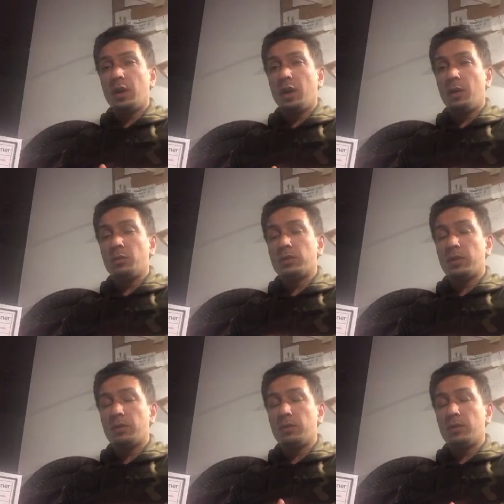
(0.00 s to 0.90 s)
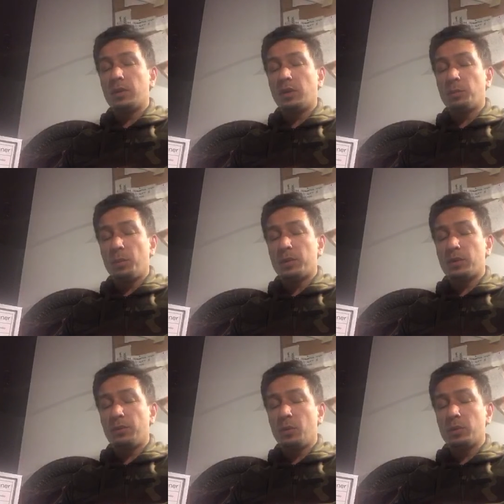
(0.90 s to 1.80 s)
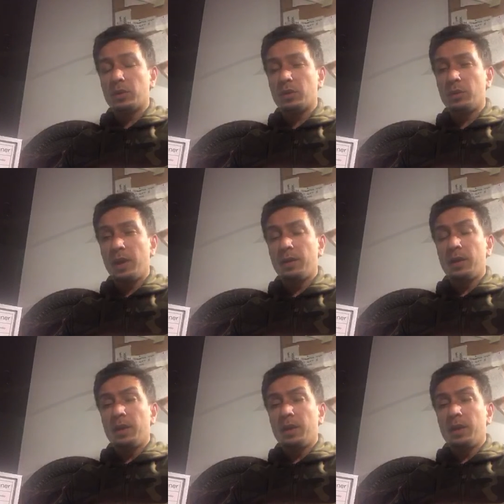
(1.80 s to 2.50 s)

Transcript: was going to put myself forward to do that.